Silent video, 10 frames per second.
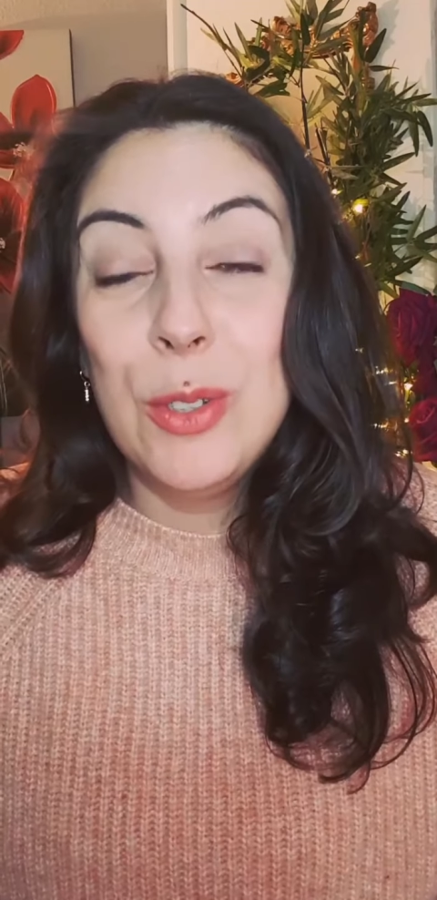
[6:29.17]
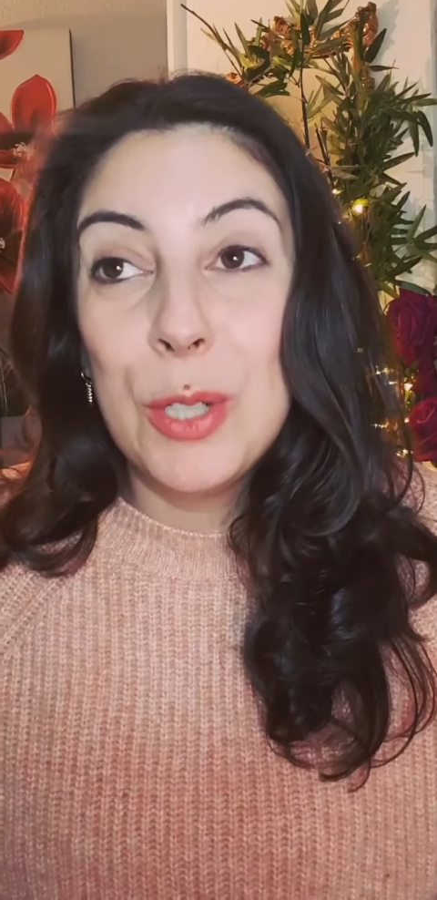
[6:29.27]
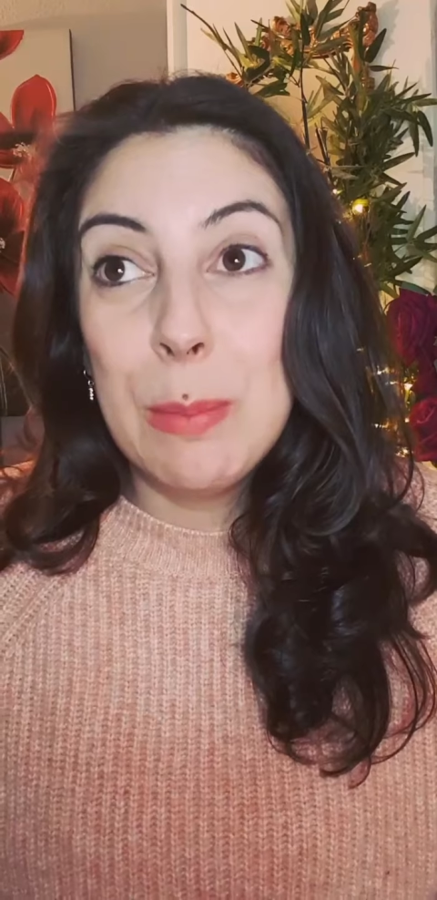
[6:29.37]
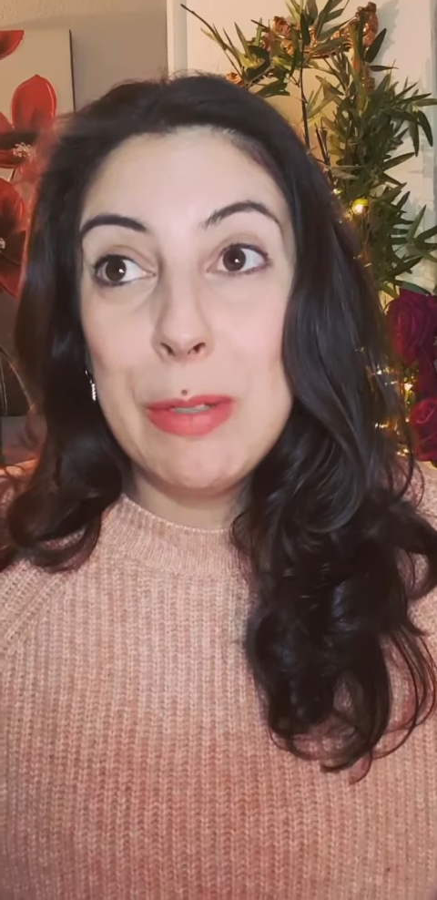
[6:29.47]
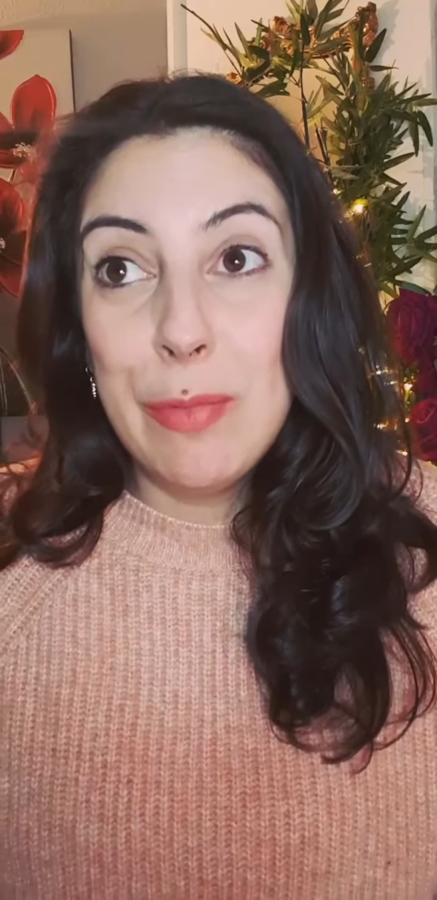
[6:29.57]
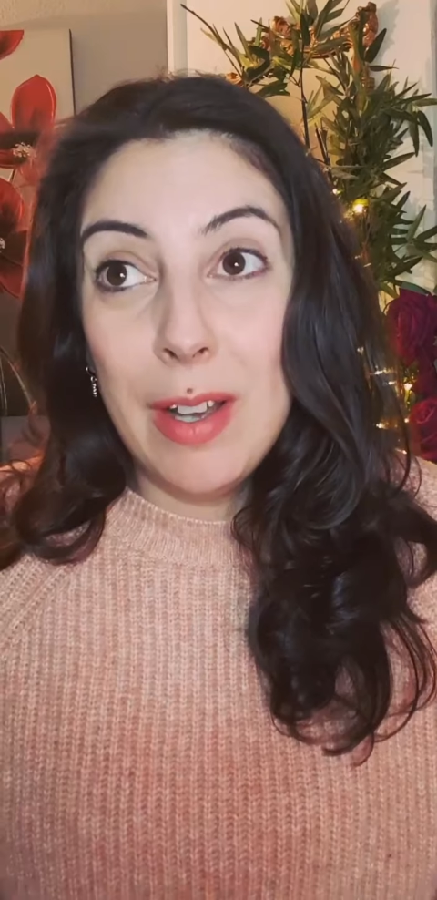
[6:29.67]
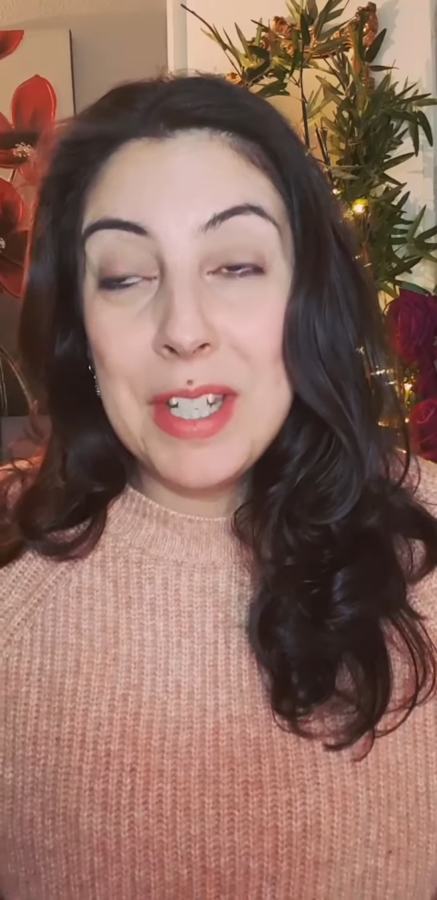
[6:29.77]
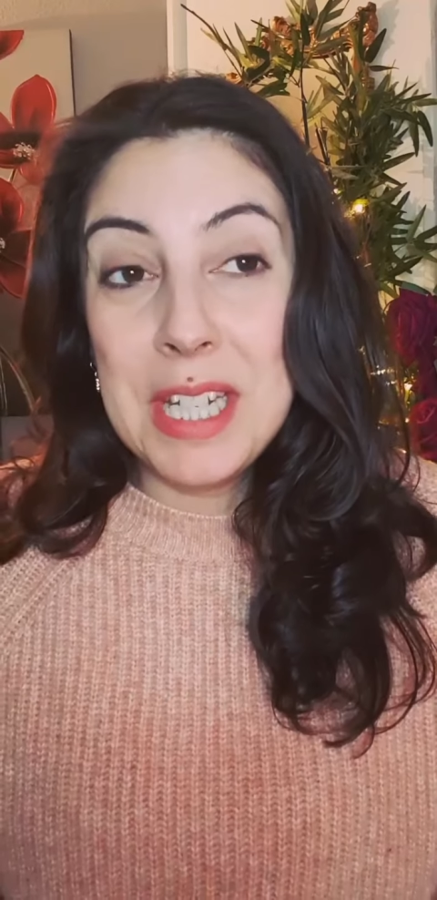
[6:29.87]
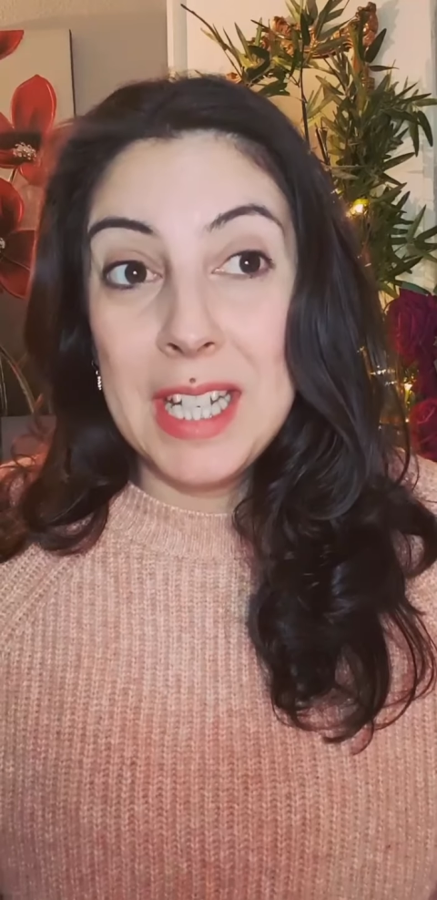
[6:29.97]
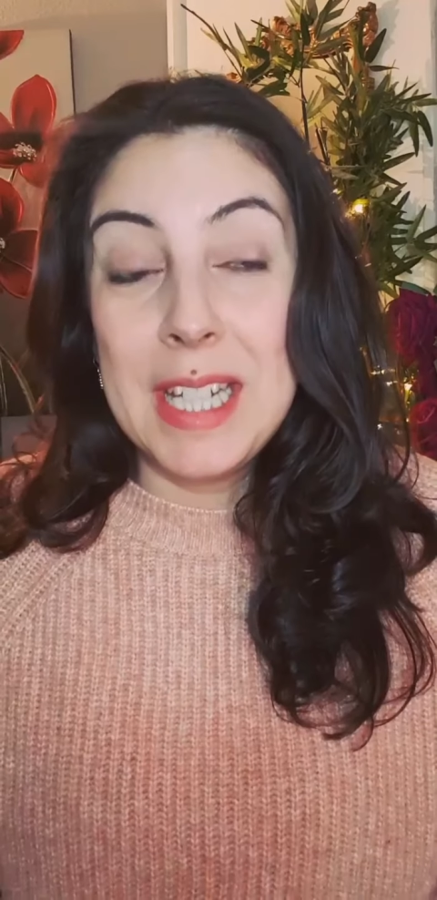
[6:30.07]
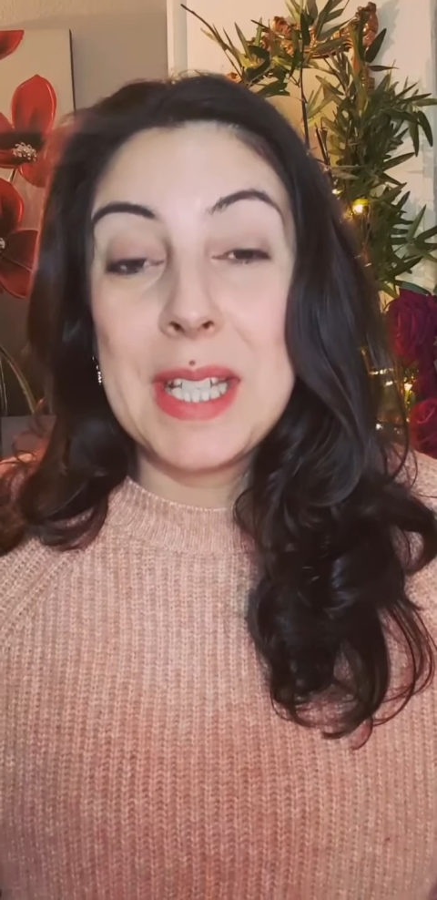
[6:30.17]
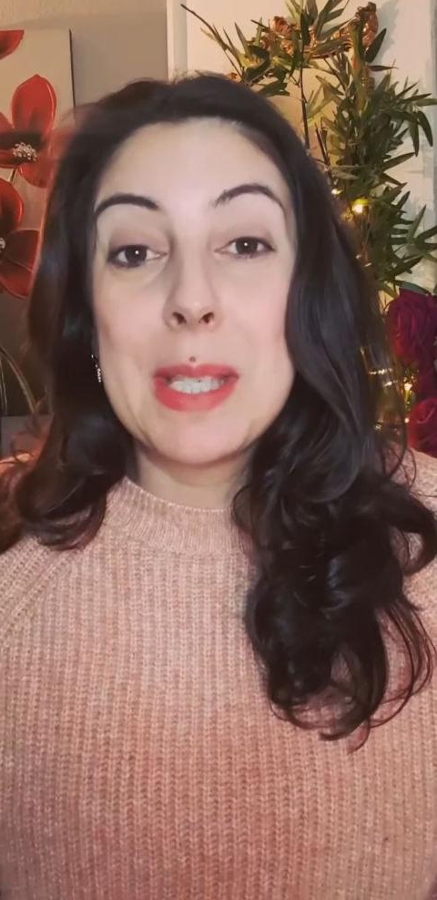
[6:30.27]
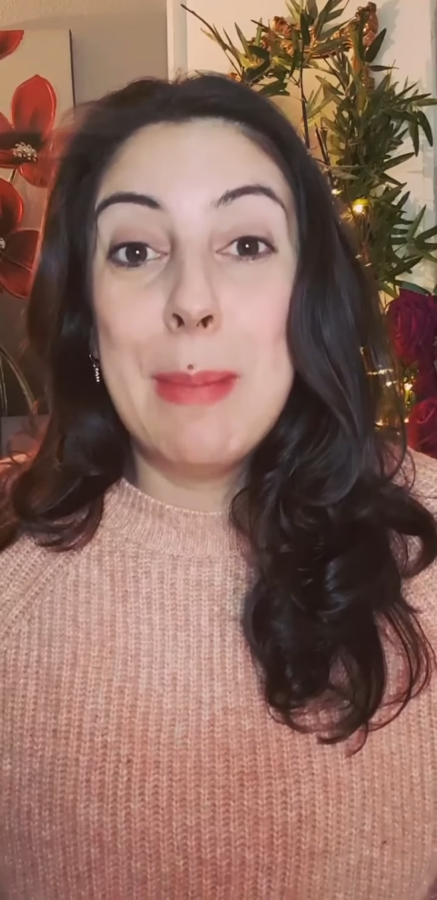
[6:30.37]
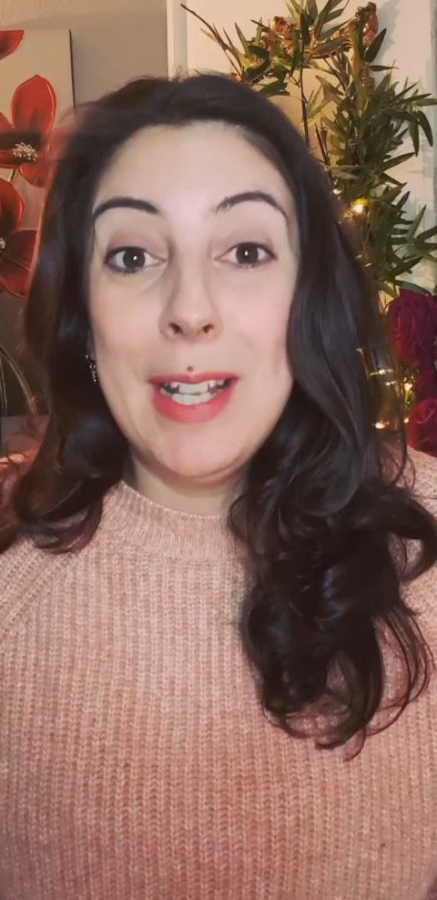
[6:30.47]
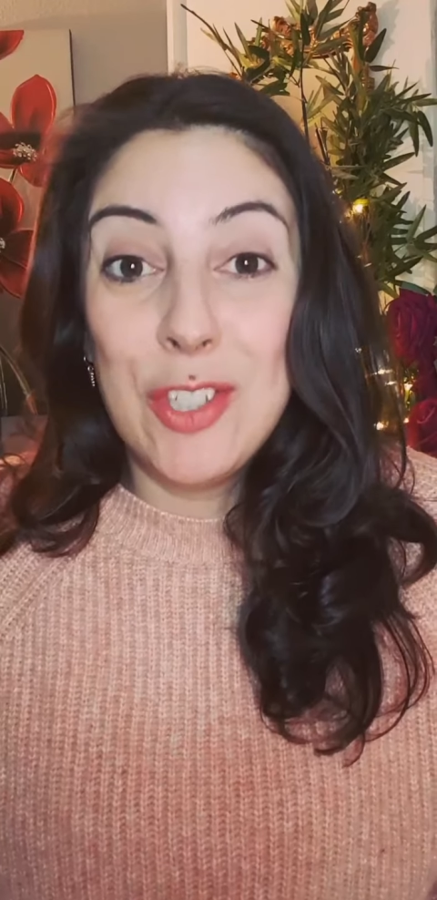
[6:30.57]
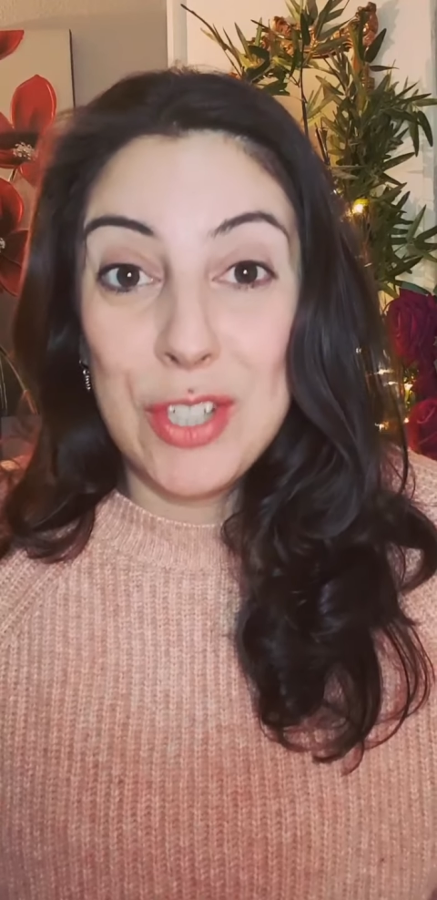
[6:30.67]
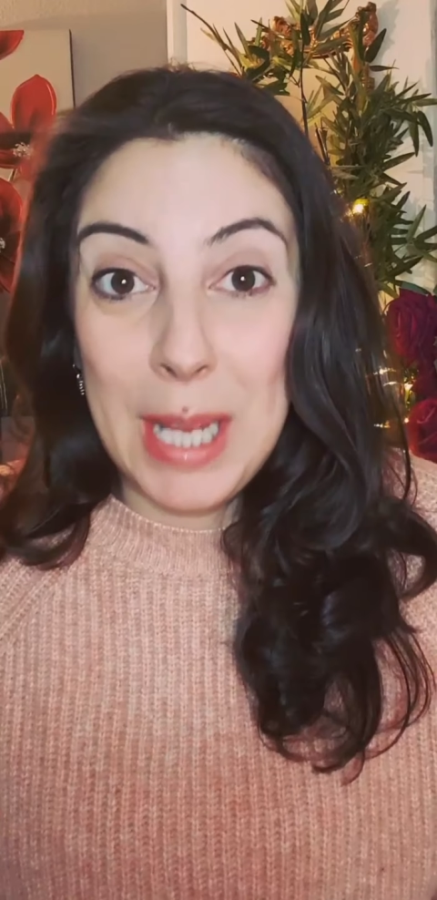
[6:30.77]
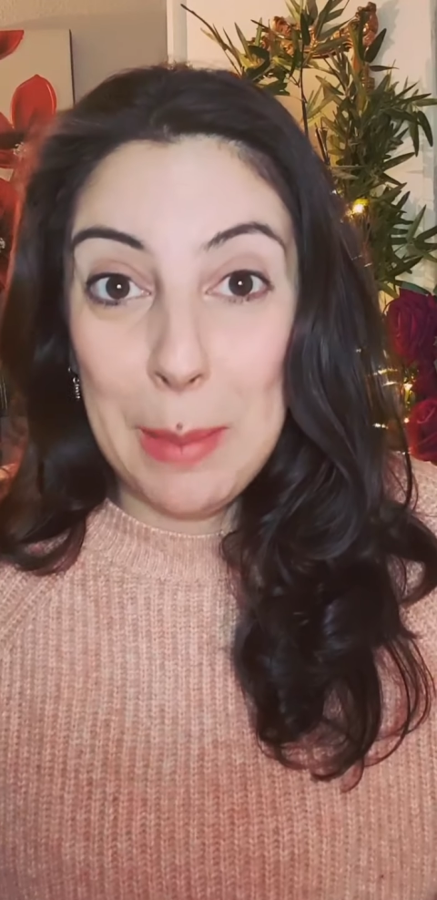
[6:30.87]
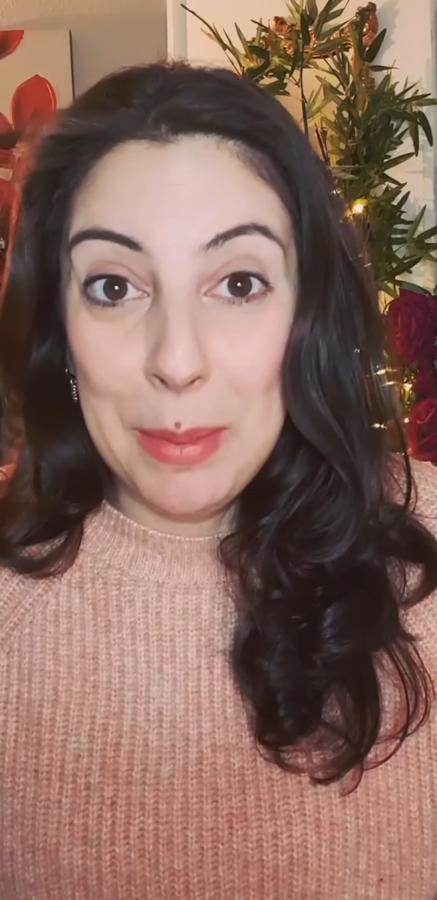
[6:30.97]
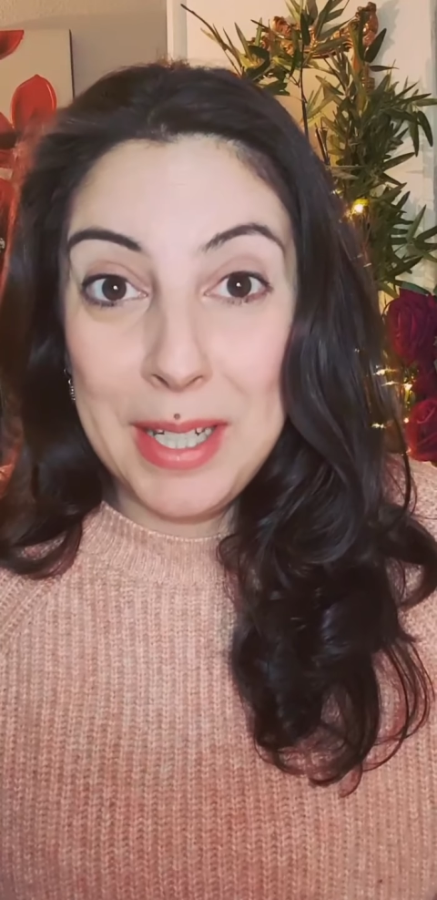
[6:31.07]
you're going to be finding an expansion
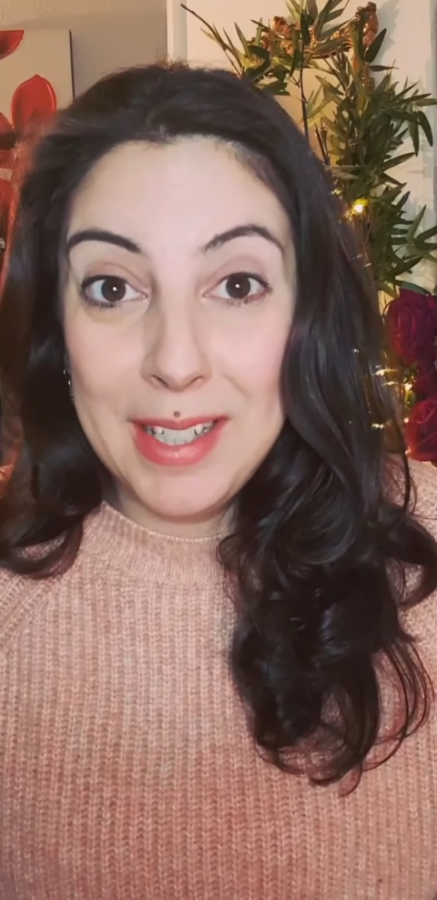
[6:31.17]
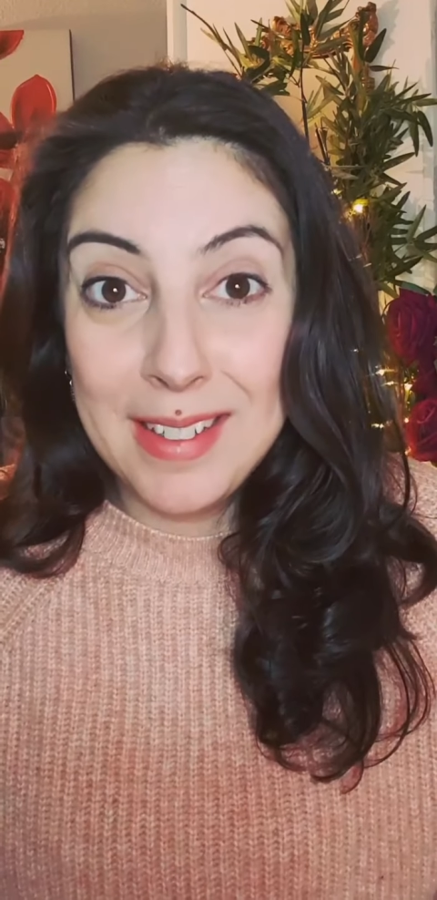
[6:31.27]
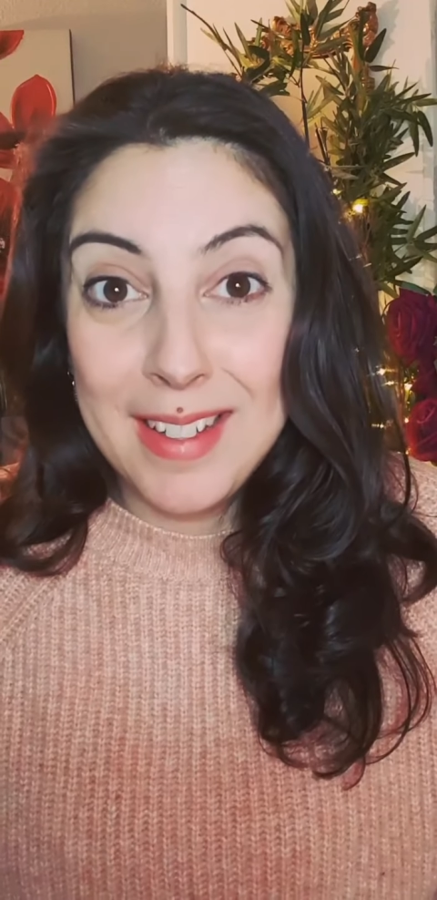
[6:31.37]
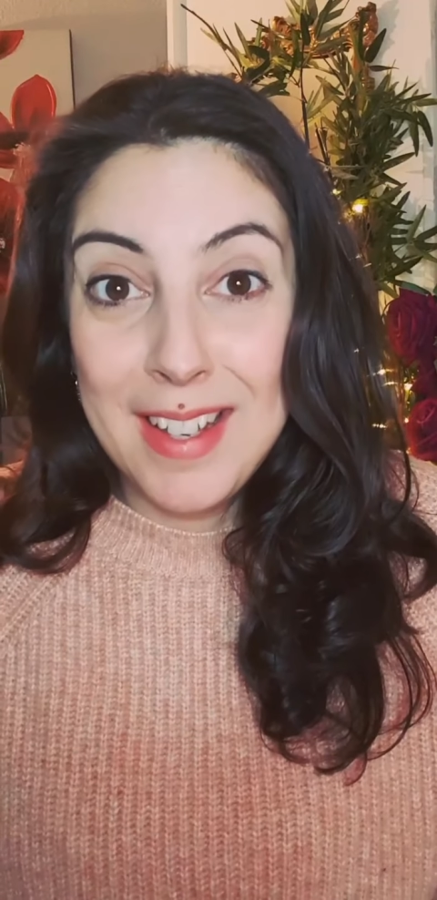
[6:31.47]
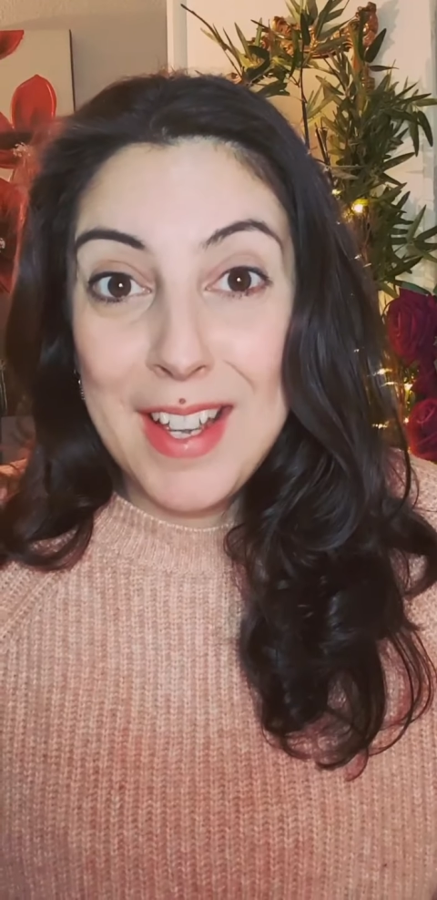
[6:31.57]
happening.